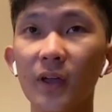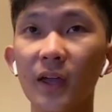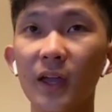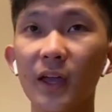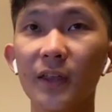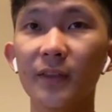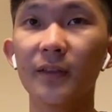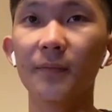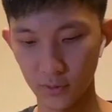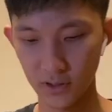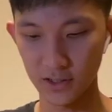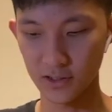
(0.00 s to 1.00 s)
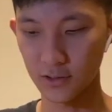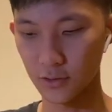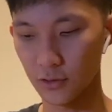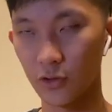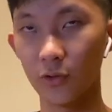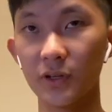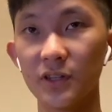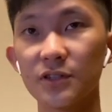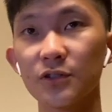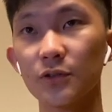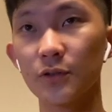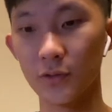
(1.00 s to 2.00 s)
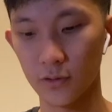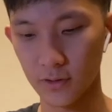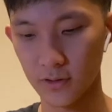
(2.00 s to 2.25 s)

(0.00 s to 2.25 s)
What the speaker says: and we need to go into